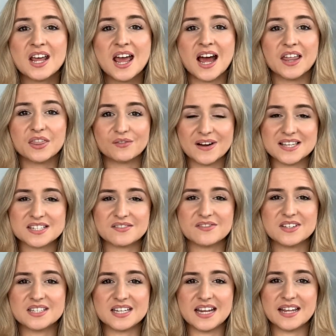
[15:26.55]
and the rest of the
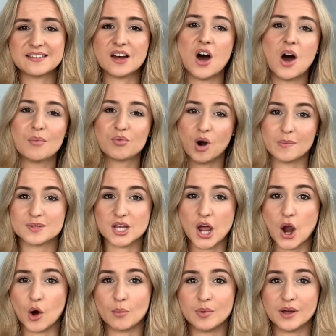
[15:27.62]
teeth are propped
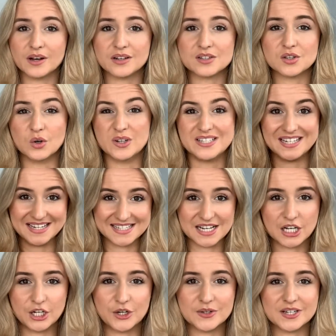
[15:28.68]
open or
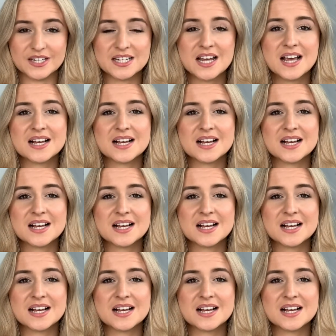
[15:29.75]
discluded.